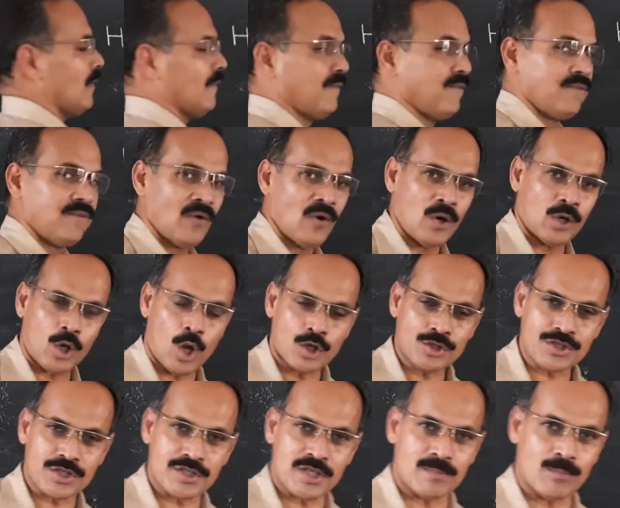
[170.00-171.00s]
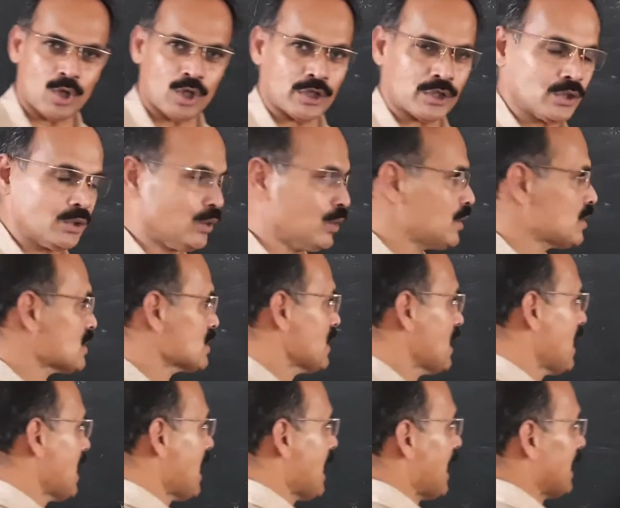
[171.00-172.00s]
4 oxygen molecules,
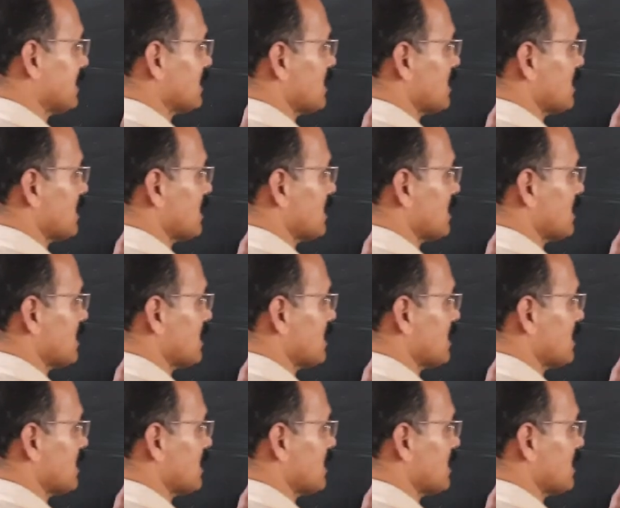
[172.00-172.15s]
and